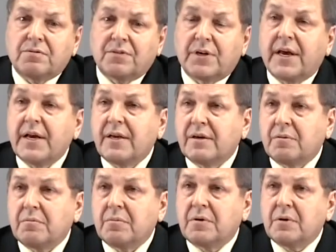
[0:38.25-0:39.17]

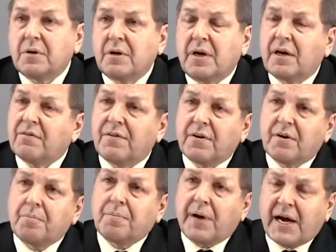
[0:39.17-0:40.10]
vanadium had a
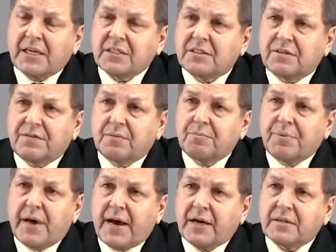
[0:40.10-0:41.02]
very positive
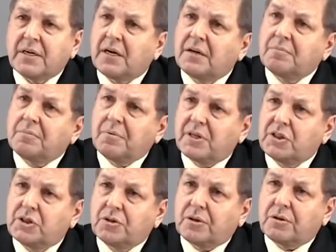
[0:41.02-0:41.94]
impact on
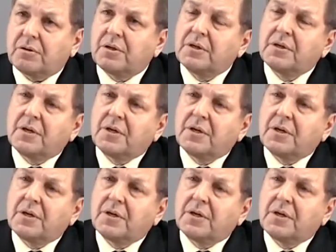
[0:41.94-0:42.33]
blood sugar,